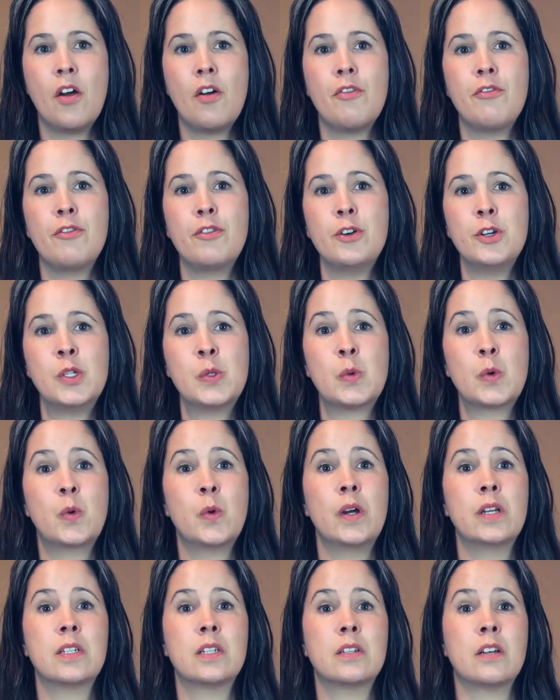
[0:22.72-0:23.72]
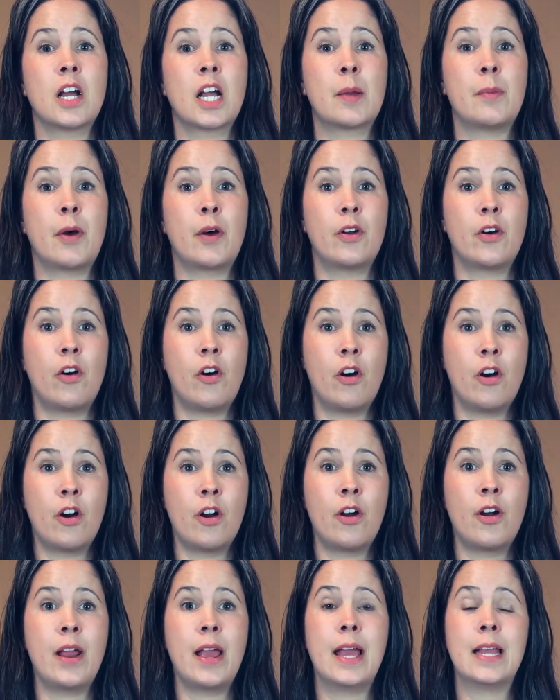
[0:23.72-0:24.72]
First, we're going to talk about
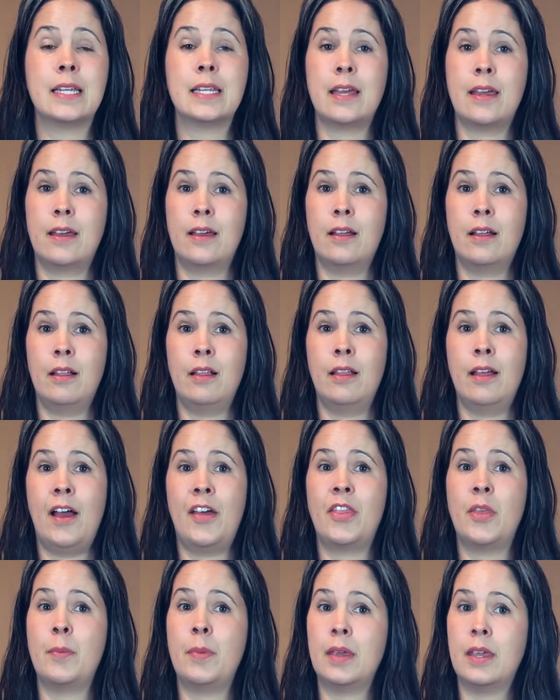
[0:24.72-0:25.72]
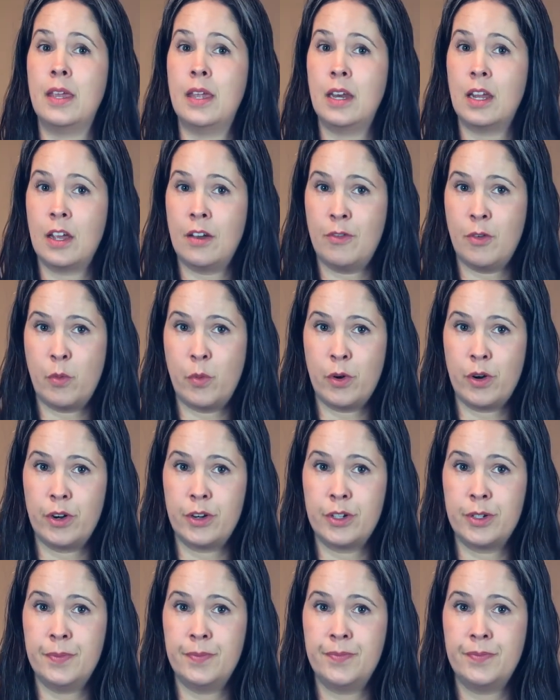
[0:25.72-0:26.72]
R and L at the beginning of a
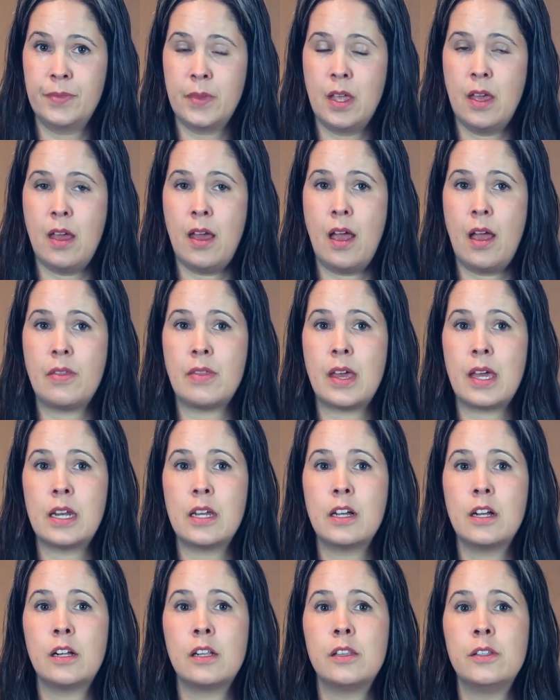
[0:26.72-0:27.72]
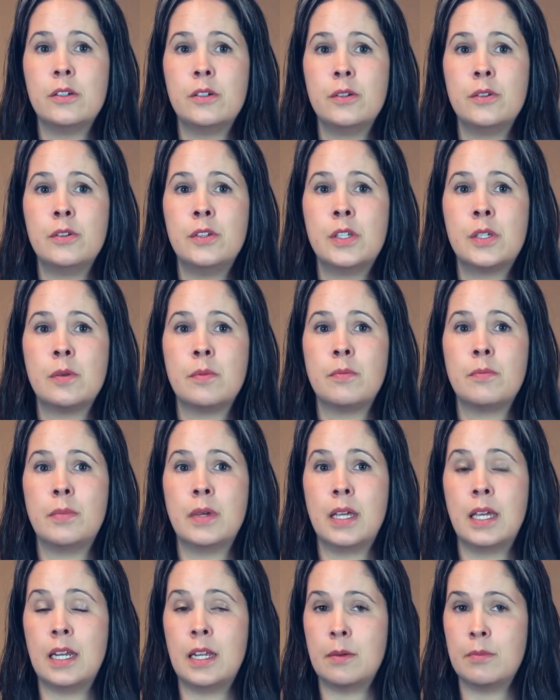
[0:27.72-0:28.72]
word, and that includes
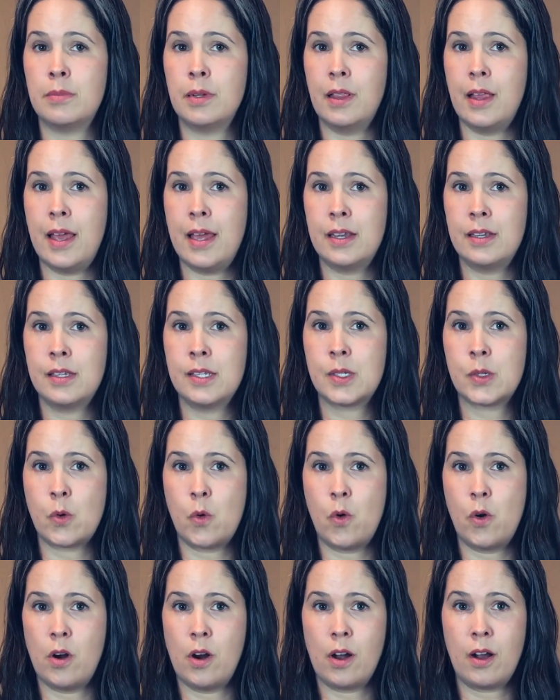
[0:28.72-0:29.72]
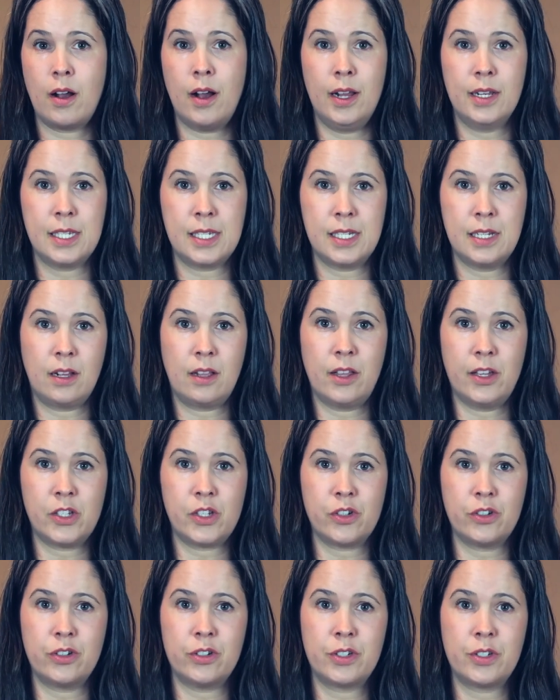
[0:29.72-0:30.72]
beginning blends or consonant
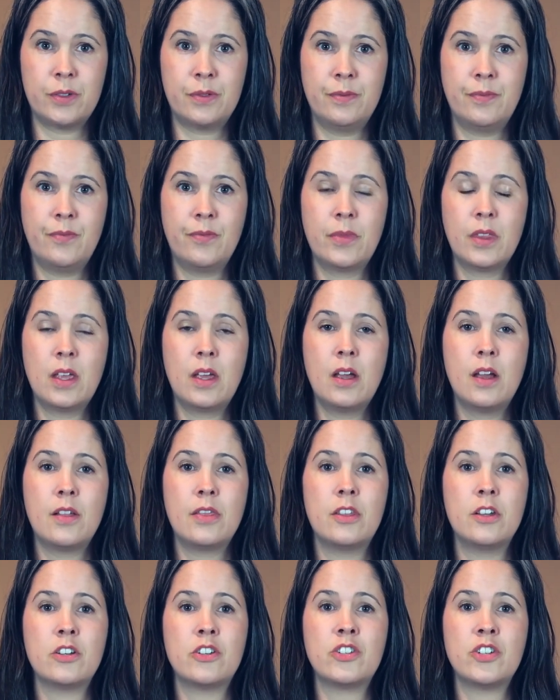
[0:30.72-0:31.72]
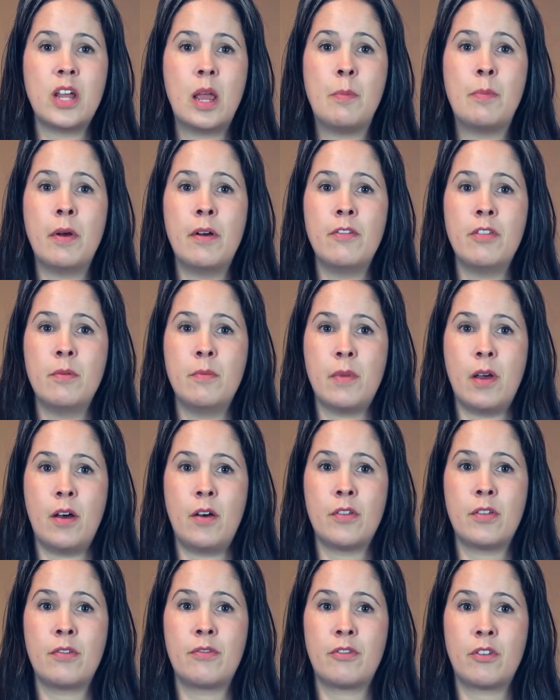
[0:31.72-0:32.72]
clusters. The shape of the
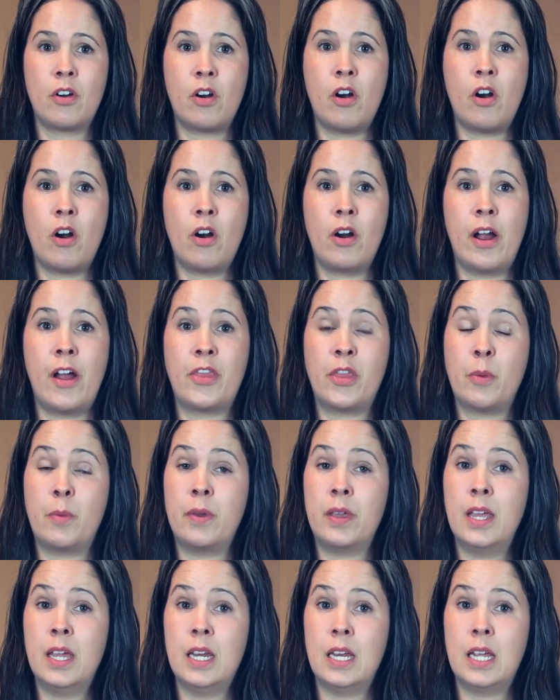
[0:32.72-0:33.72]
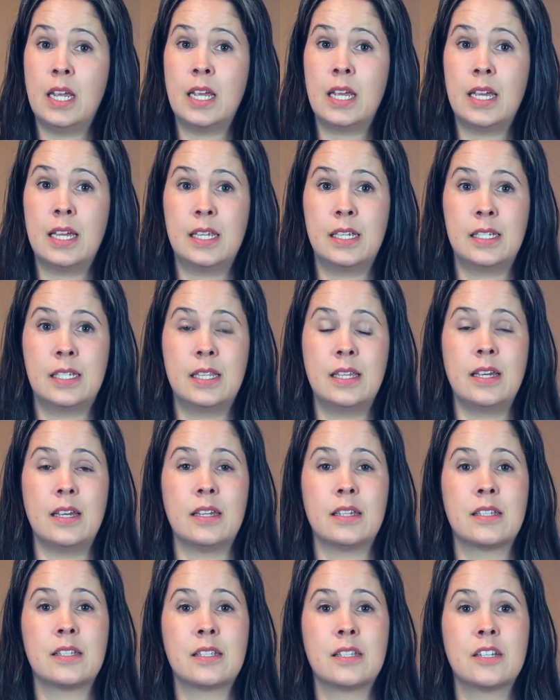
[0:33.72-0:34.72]
mouth for R at the beginning is
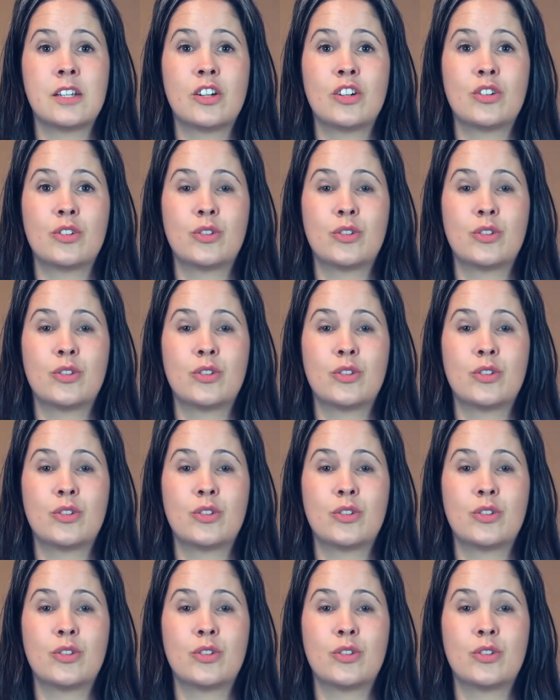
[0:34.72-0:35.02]
this: